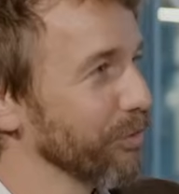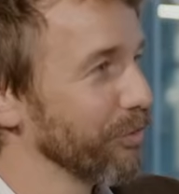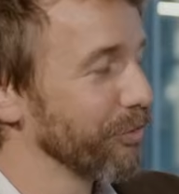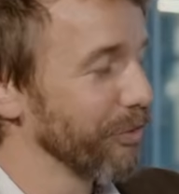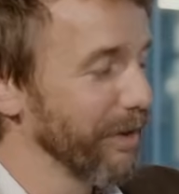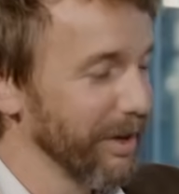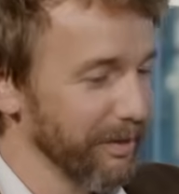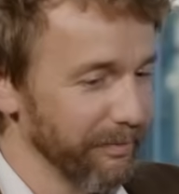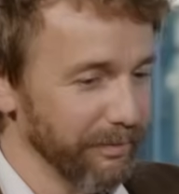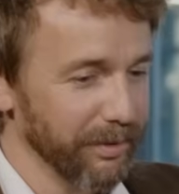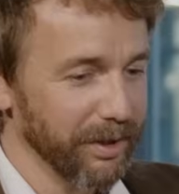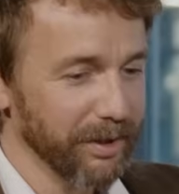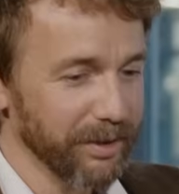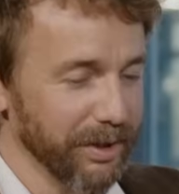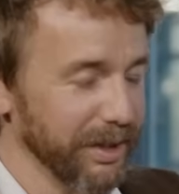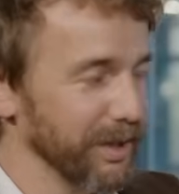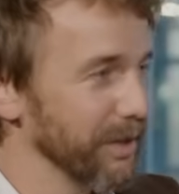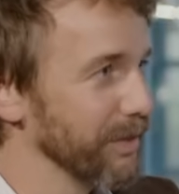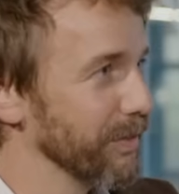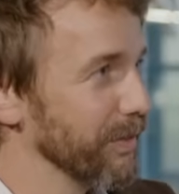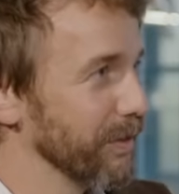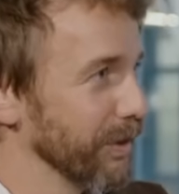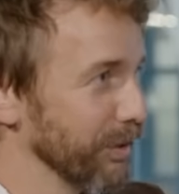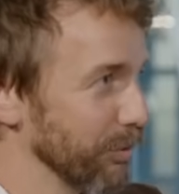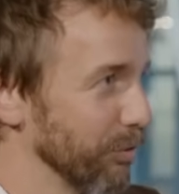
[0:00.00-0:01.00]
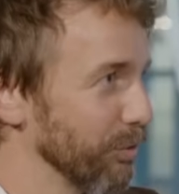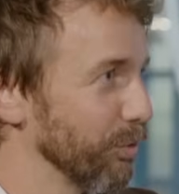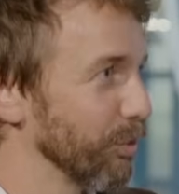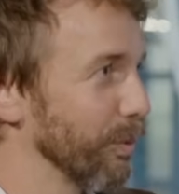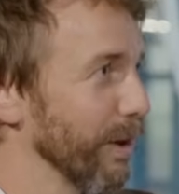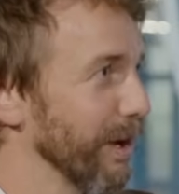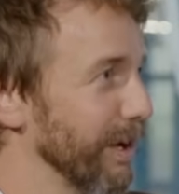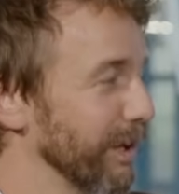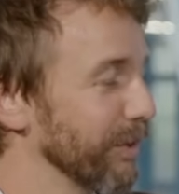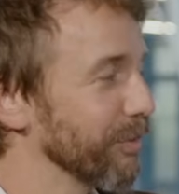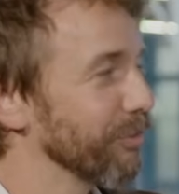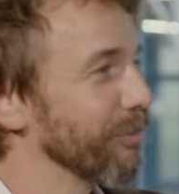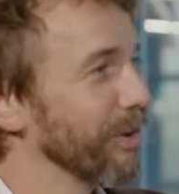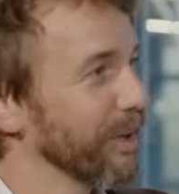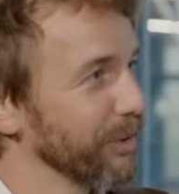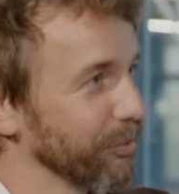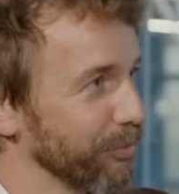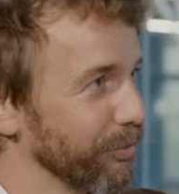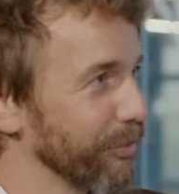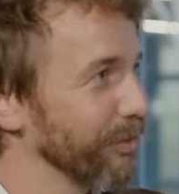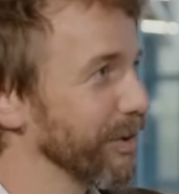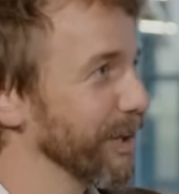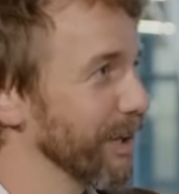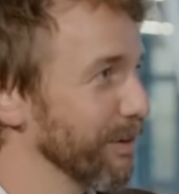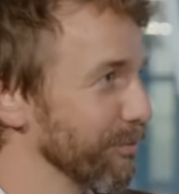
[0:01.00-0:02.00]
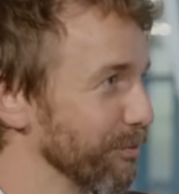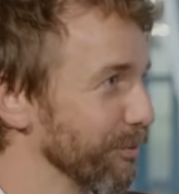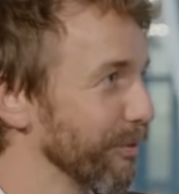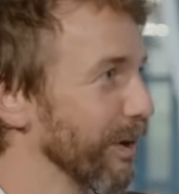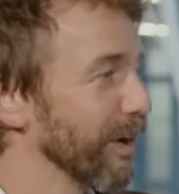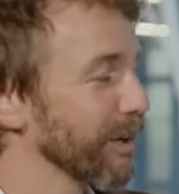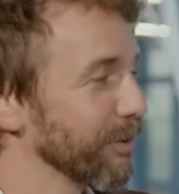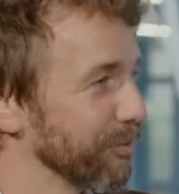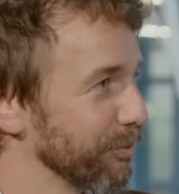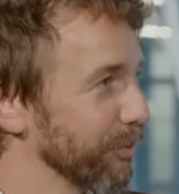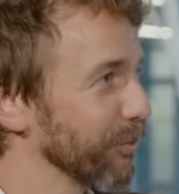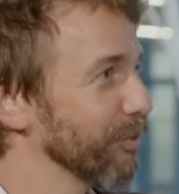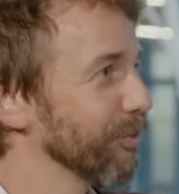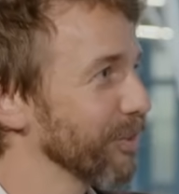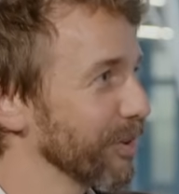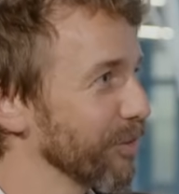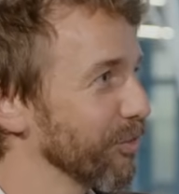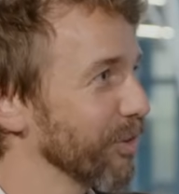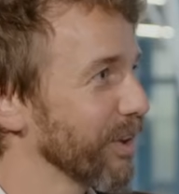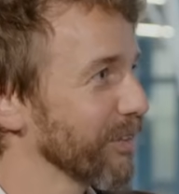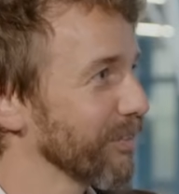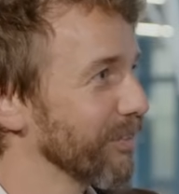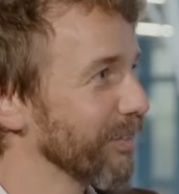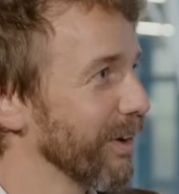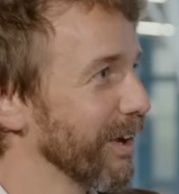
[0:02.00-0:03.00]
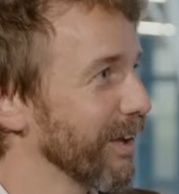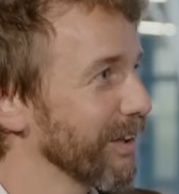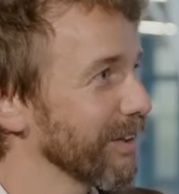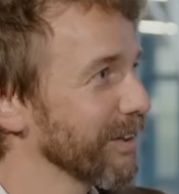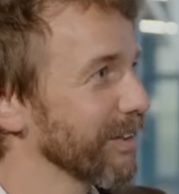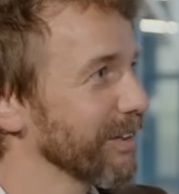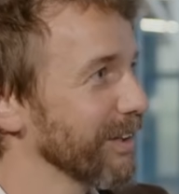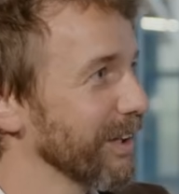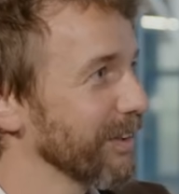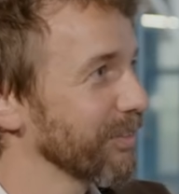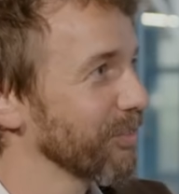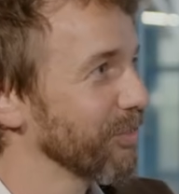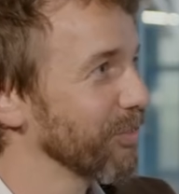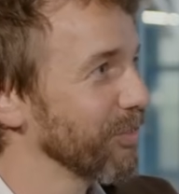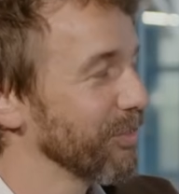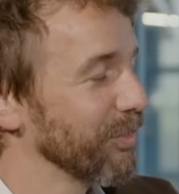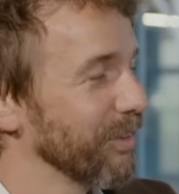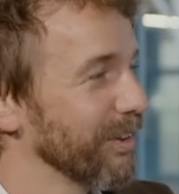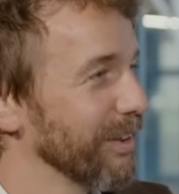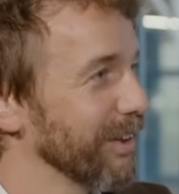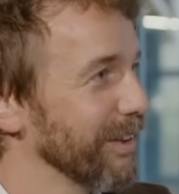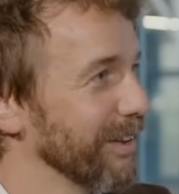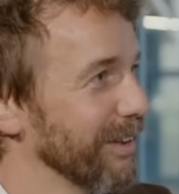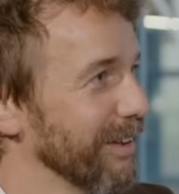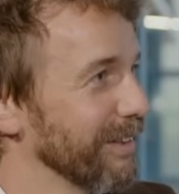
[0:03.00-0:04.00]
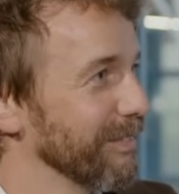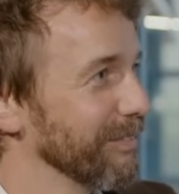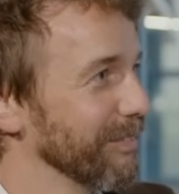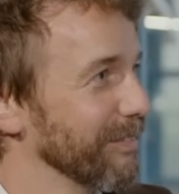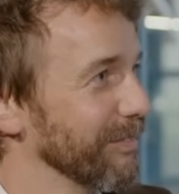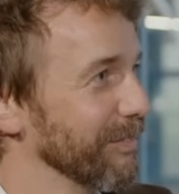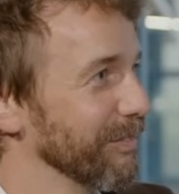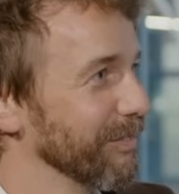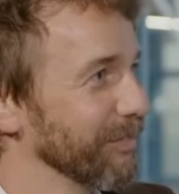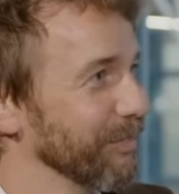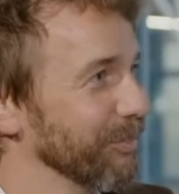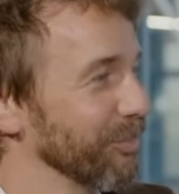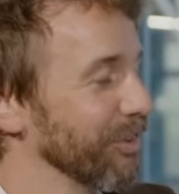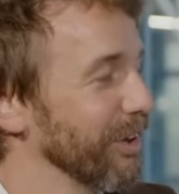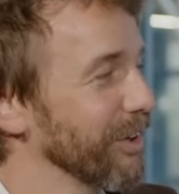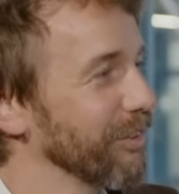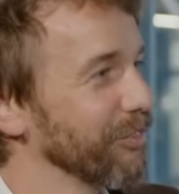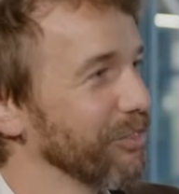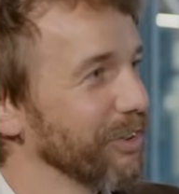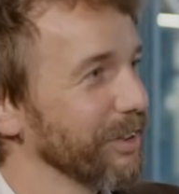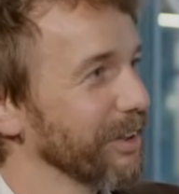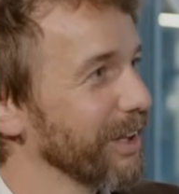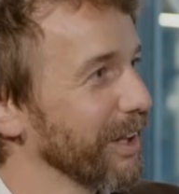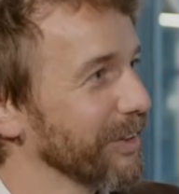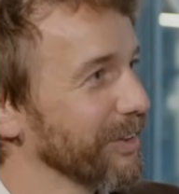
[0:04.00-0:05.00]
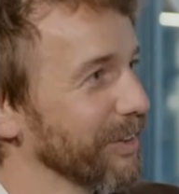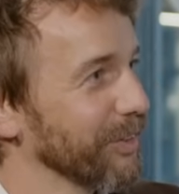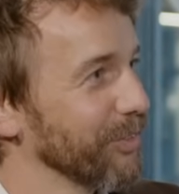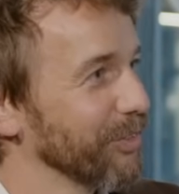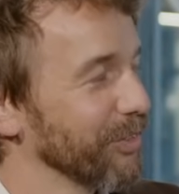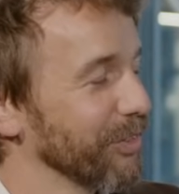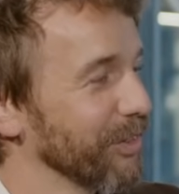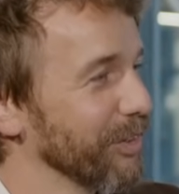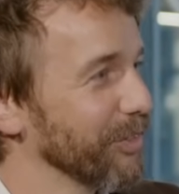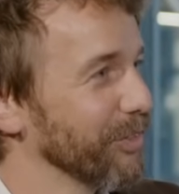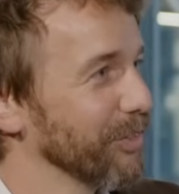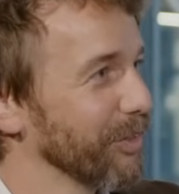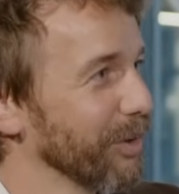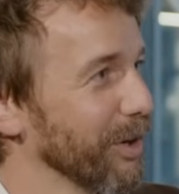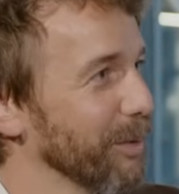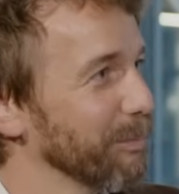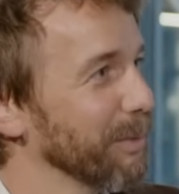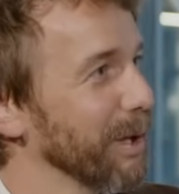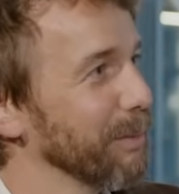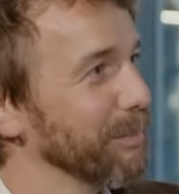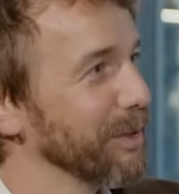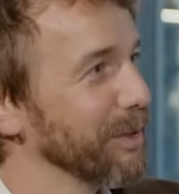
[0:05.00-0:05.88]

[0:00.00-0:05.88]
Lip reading: traveled in this way, transferring in Frankfurt, etc. That's changing. That is going to be a